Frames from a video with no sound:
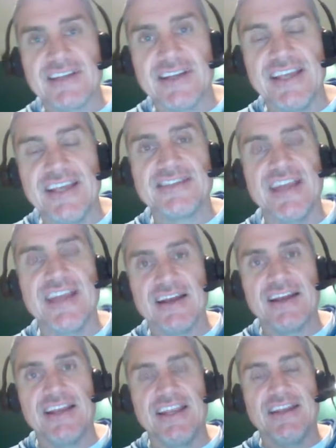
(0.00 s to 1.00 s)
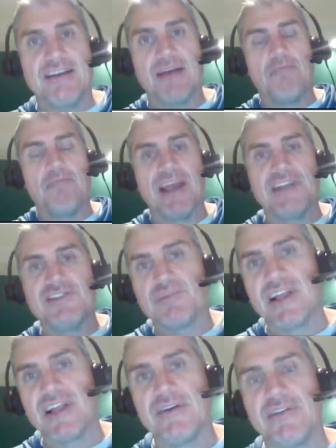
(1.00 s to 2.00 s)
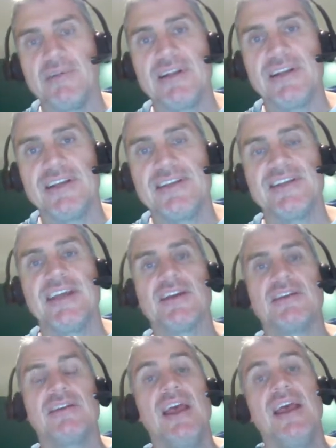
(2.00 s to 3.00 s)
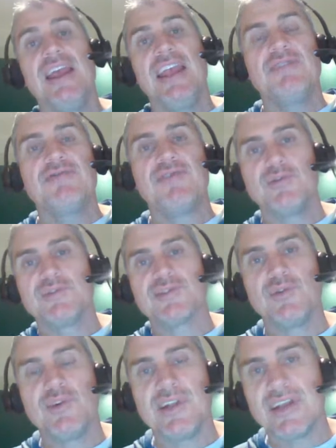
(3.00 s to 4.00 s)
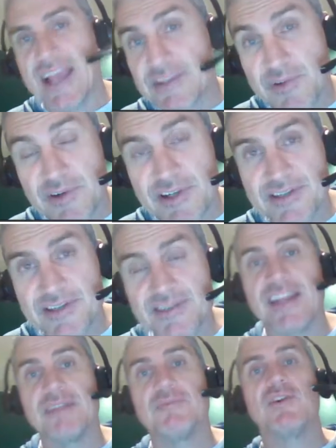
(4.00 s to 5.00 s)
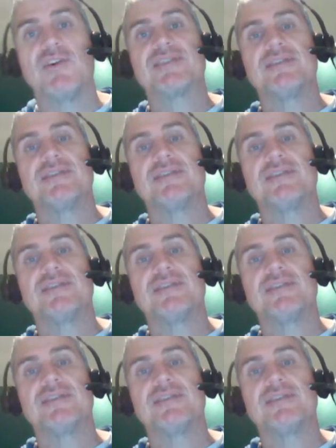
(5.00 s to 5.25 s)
He's now in a major player in the Middle East. He can influence oil and gas prices, get them nice and